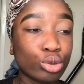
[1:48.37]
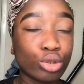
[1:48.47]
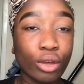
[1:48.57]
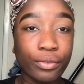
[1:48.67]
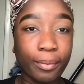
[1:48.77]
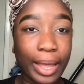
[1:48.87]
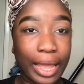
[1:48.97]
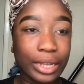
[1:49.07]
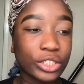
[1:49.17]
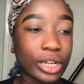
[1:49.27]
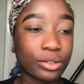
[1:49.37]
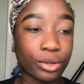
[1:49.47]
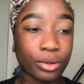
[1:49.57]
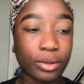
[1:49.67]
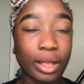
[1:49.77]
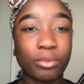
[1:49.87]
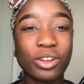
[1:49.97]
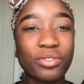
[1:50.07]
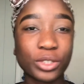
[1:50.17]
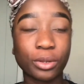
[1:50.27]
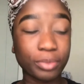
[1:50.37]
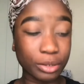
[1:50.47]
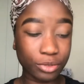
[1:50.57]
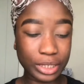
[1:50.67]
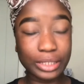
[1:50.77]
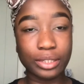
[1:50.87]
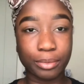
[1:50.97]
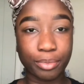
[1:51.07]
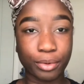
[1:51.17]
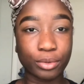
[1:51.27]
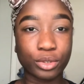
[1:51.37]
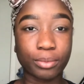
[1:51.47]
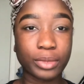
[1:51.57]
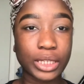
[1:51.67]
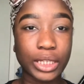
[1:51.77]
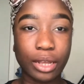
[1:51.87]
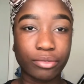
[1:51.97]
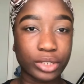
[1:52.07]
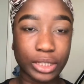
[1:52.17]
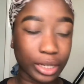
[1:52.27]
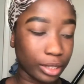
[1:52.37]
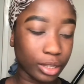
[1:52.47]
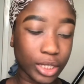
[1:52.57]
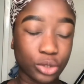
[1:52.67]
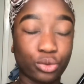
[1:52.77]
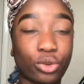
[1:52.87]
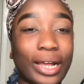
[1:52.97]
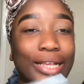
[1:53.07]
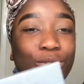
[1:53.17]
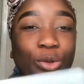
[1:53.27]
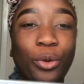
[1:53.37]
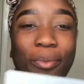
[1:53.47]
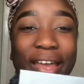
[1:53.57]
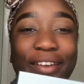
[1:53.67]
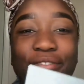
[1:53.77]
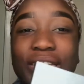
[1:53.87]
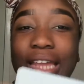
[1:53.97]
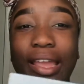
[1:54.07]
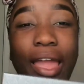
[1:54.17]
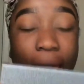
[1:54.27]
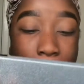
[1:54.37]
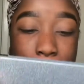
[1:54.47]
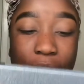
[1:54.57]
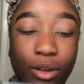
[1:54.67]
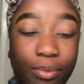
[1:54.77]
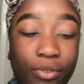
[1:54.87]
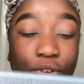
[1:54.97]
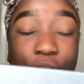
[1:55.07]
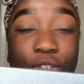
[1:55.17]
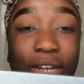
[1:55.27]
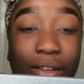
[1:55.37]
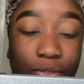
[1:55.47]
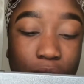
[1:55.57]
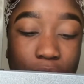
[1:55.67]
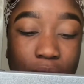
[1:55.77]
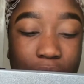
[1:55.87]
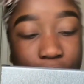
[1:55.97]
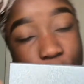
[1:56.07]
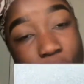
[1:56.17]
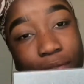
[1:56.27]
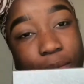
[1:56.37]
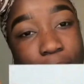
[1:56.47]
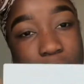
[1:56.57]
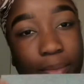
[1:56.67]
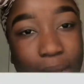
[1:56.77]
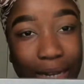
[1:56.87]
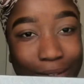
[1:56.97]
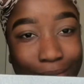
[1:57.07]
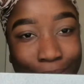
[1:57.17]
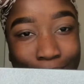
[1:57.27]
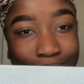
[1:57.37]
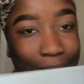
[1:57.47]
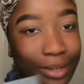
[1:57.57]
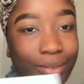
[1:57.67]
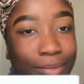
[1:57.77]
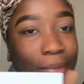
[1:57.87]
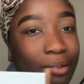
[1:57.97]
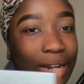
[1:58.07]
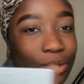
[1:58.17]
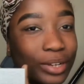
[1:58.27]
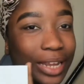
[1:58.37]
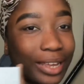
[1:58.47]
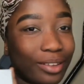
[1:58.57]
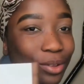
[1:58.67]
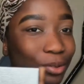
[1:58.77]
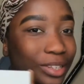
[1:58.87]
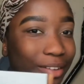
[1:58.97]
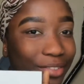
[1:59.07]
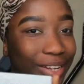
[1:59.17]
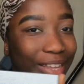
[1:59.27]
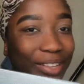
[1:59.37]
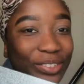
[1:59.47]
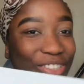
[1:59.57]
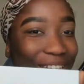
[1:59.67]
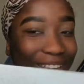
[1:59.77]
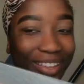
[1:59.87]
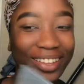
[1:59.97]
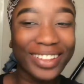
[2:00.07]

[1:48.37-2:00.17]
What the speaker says: So for my eyeshadow, I'm going for something really simple, something everyday. You guys know my everyday makeup revolution life on the dance floor after party palette. Like my ride or die all day every day. Gucci gang.